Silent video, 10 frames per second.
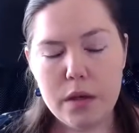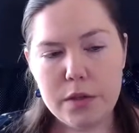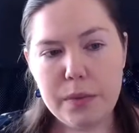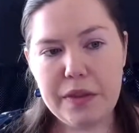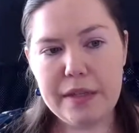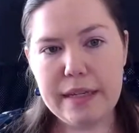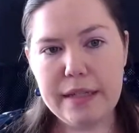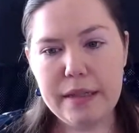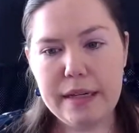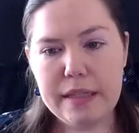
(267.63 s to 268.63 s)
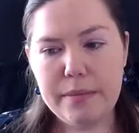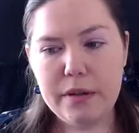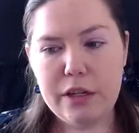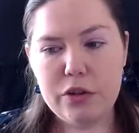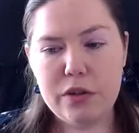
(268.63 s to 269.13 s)
So what these idealized
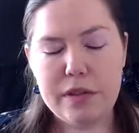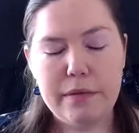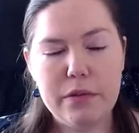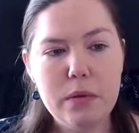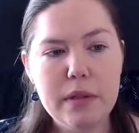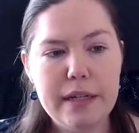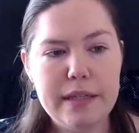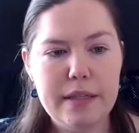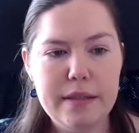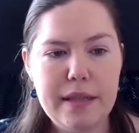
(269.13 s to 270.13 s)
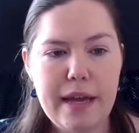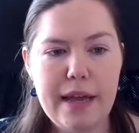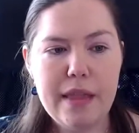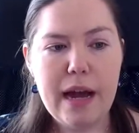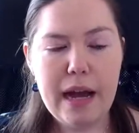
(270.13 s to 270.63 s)
simulations have told us is that
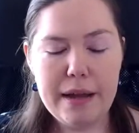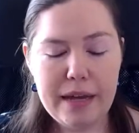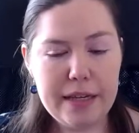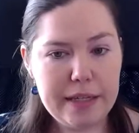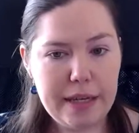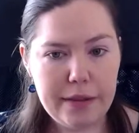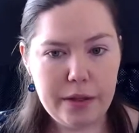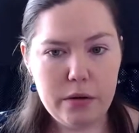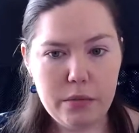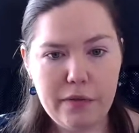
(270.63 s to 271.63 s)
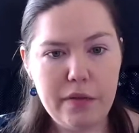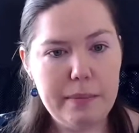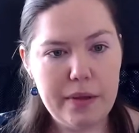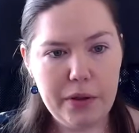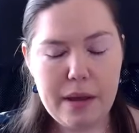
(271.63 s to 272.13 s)
in the high mass halo, roughly
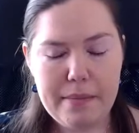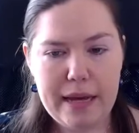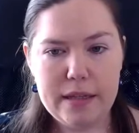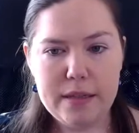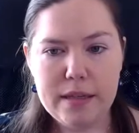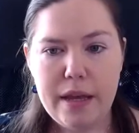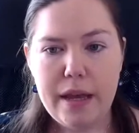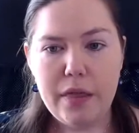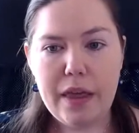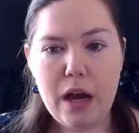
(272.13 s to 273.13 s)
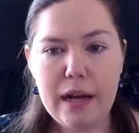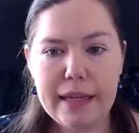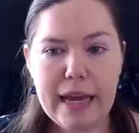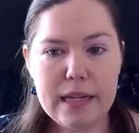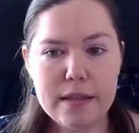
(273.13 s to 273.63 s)
Milky Way mass, the
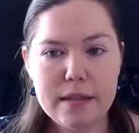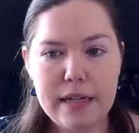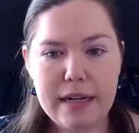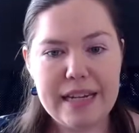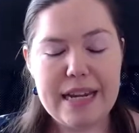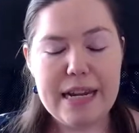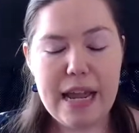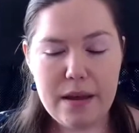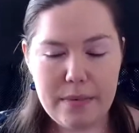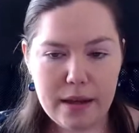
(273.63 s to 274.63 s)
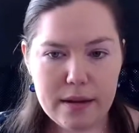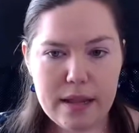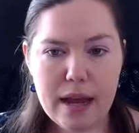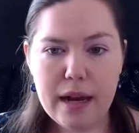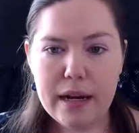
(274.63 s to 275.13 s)
hot gas is in a dynamic,
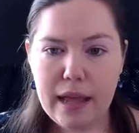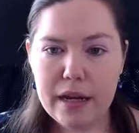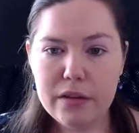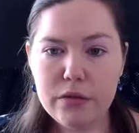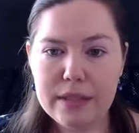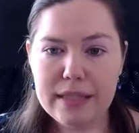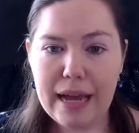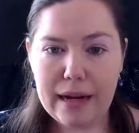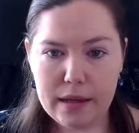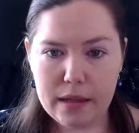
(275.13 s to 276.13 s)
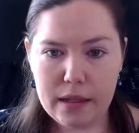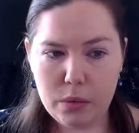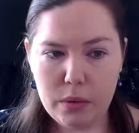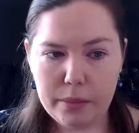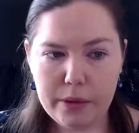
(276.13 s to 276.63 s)
not a hydrostatic
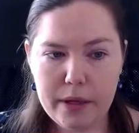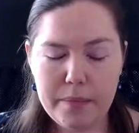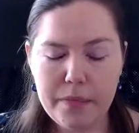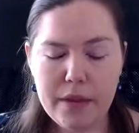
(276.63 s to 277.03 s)
equilibrium.